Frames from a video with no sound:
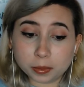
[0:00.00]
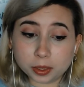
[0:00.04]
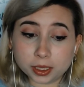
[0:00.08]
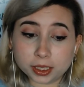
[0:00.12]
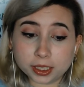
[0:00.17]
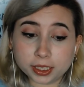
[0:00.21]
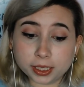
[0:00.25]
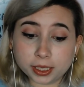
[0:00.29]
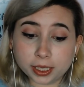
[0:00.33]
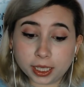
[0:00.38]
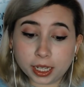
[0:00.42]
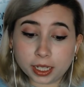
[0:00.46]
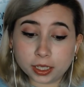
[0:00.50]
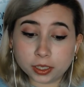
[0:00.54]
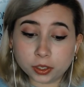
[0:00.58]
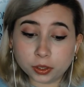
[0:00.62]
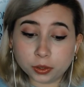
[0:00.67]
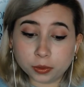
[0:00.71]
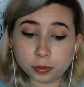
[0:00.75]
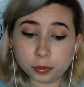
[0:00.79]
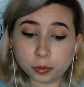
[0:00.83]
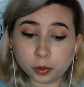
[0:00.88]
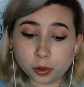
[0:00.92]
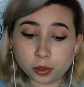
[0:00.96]
gonna like you
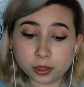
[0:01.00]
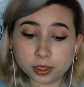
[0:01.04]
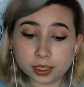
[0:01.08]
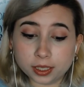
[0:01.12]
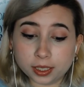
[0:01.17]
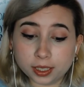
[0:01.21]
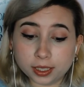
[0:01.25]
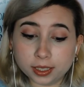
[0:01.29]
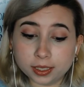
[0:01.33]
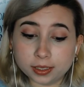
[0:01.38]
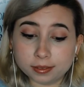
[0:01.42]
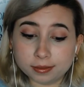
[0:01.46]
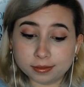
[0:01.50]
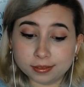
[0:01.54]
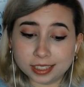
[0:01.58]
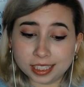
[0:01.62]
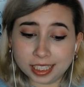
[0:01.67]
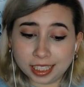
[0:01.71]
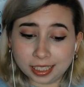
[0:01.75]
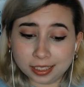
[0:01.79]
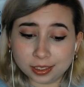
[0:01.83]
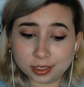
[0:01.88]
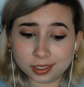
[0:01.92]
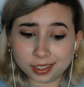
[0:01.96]
more than I
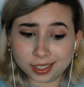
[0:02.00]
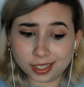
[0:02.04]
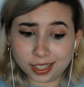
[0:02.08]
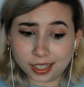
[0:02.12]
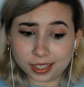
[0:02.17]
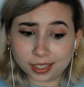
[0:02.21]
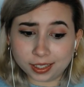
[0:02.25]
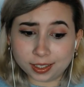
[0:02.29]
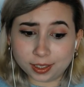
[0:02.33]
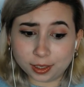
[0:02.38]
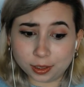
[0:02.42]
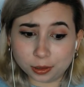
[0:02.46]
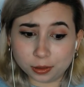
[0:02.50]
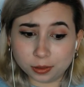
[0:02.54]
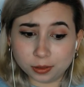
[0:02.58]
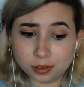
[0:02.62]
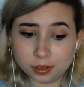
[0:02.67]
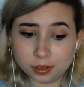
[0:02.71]
need to like you.